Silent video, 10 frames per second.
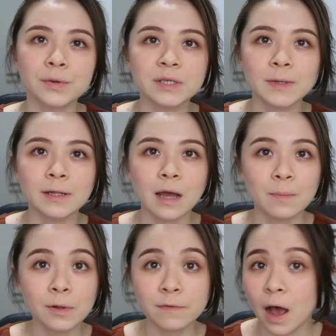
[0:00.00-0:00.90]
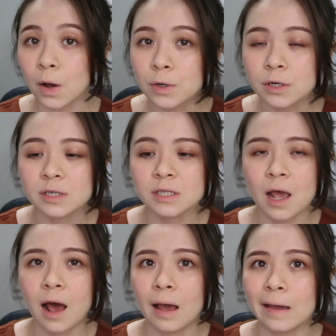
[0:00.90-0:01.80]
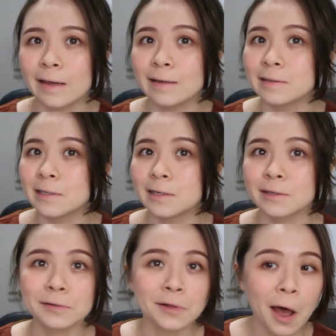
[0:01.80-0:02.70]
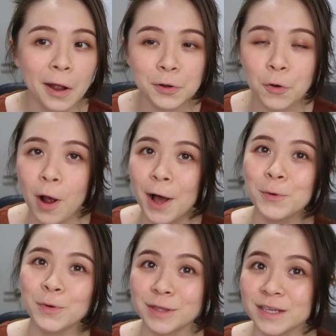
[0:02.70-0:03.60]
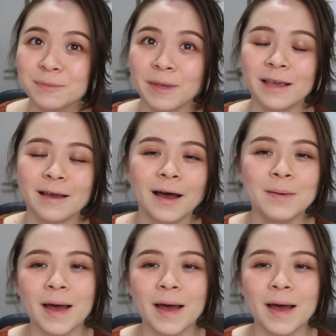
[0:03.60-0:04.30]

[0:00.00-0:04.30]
it's been a couple of hours. I did not go out with this makeup.